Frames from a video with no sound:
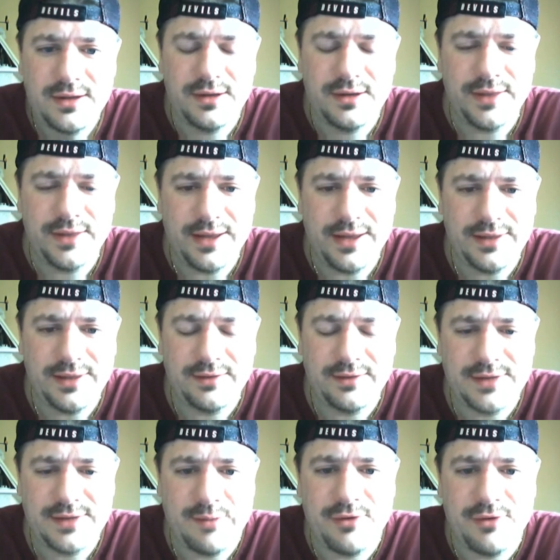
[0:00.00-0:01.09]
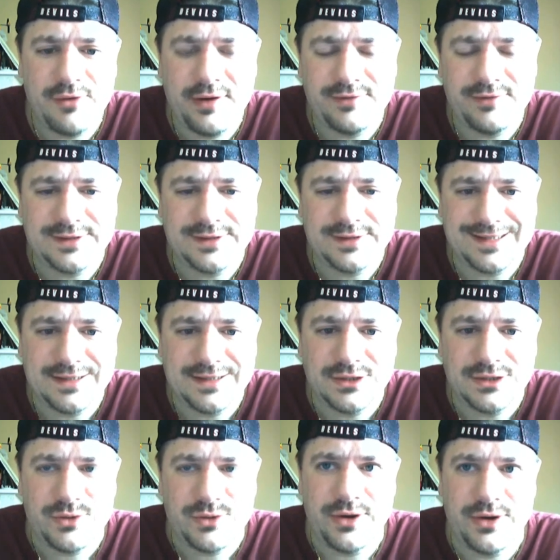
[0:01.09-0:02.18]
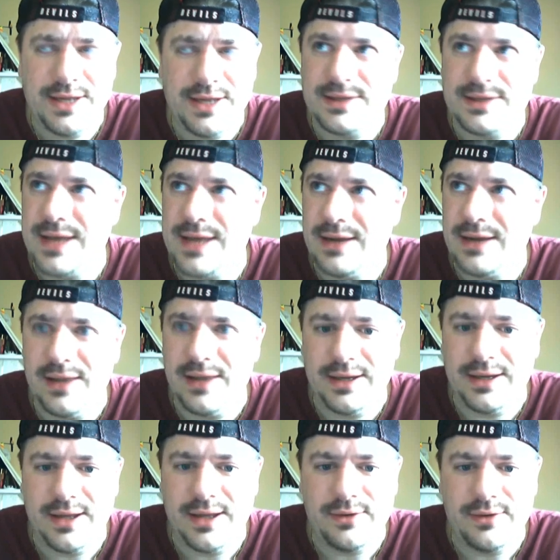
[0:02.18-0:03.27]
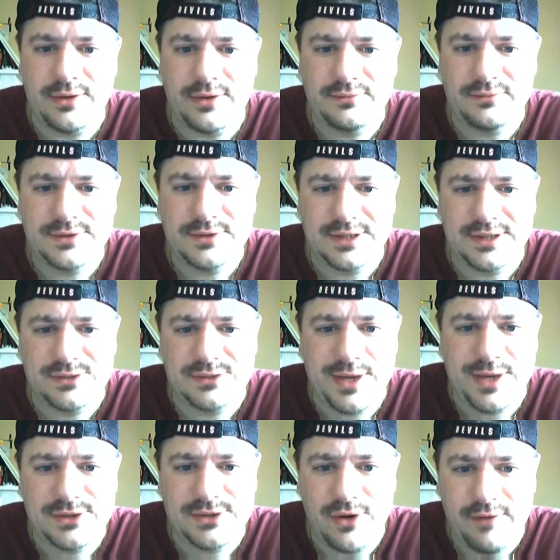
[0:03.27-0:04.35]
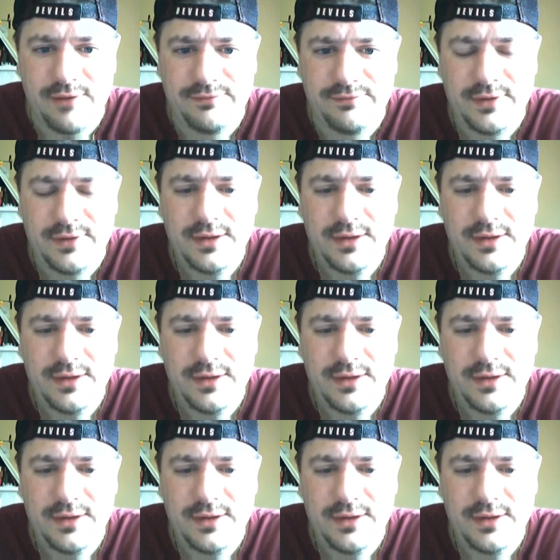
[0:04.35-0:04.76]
You know, that, that temporary resistance where you need to take, like, I don't know, six weeks off?